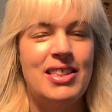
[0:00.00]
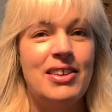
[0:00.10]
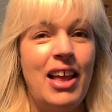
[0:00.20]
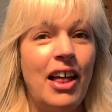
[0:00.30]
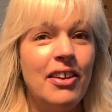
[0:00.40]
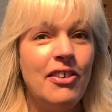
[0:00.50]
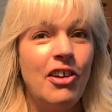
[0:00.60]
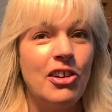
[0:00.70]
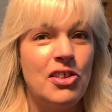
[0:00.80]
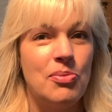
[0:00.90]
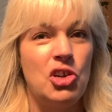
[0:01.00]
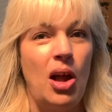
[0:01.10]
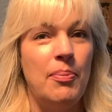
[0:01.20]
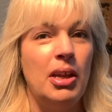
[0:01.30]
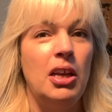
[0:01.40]
now that you have got some
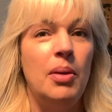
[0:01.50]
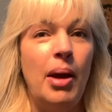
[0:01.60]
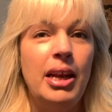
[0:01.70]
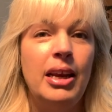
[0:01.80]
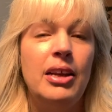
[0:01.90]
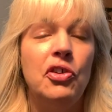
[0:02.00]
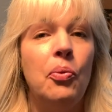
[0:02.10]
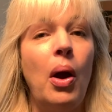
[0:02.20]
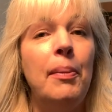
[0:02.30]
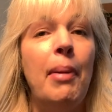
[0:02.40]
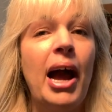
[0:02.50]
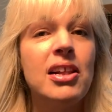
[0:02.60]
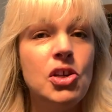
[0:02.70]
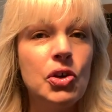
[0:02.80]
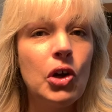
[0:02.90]
shopping and you might need to run back
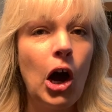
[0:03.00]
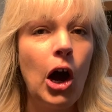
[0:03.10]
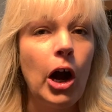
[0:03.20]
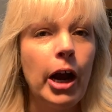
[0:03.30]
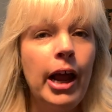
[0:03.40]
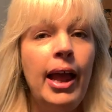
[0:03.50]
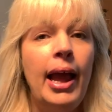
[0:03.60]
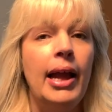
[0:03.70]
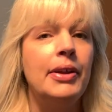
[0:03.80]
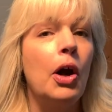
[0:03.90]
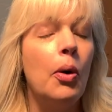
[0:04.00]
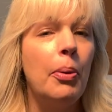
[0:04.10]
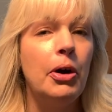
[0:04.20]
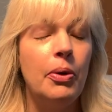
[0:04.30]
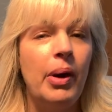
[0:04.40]
to your car and go
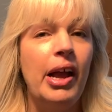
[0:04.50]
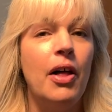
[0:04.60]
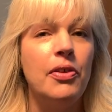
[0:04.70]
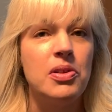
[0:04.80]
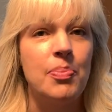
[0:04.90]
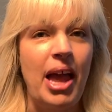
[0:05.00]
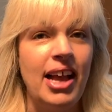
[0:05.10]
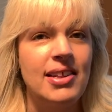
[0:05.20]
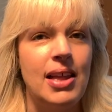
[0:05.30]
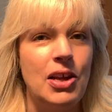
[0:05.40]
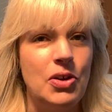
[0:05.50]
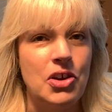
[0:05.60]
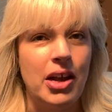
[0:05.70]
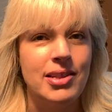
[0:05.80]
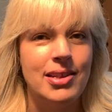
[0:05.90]
put away all those bags that you just